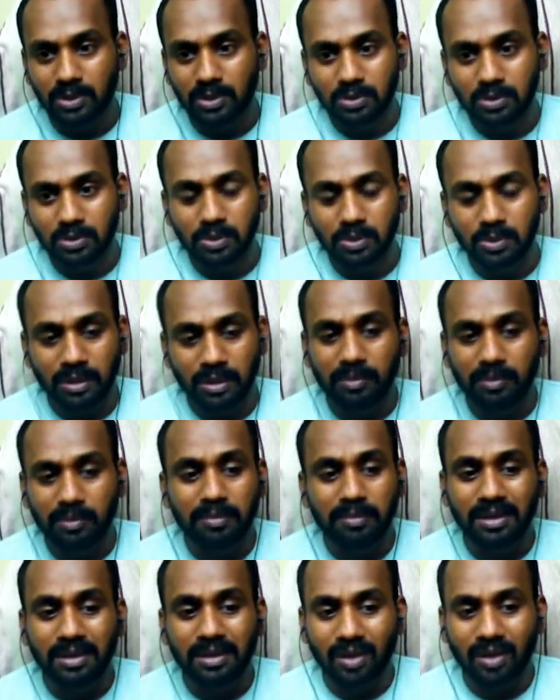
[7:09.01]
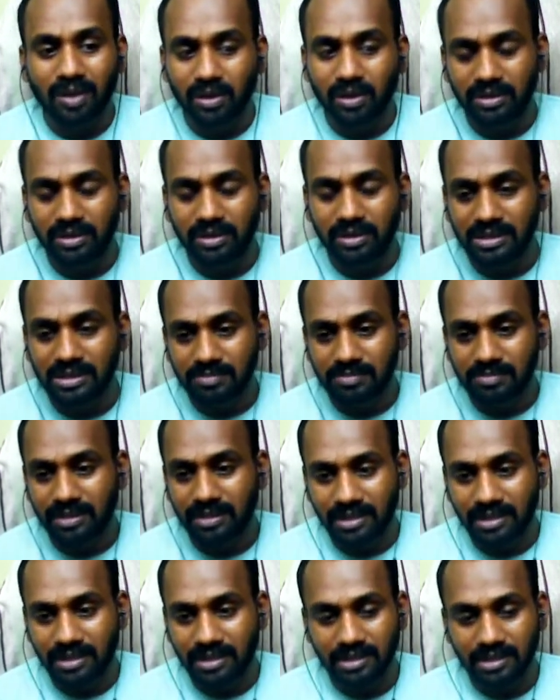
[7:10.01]
to remember all these
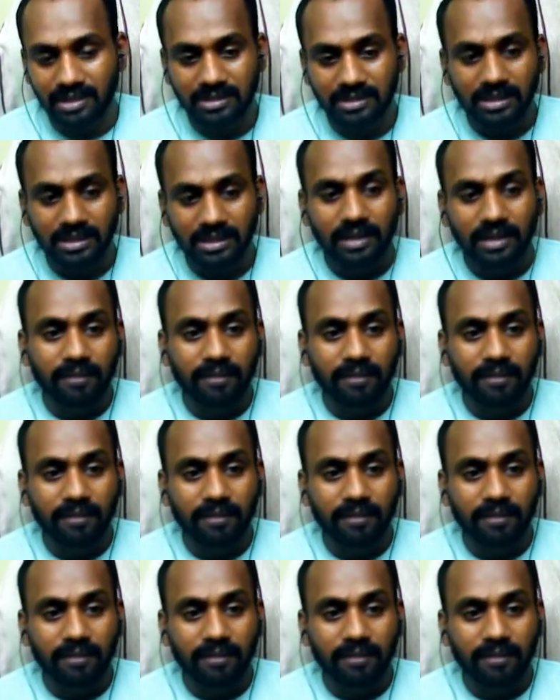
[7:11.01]
metrics